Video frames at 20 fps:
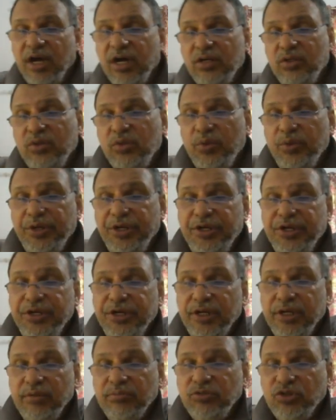R2 in
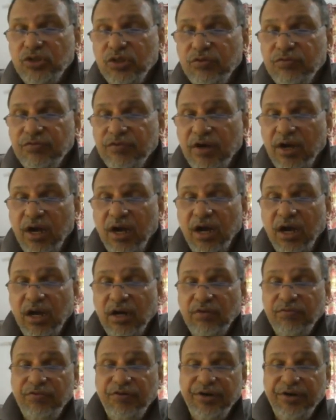terms of R.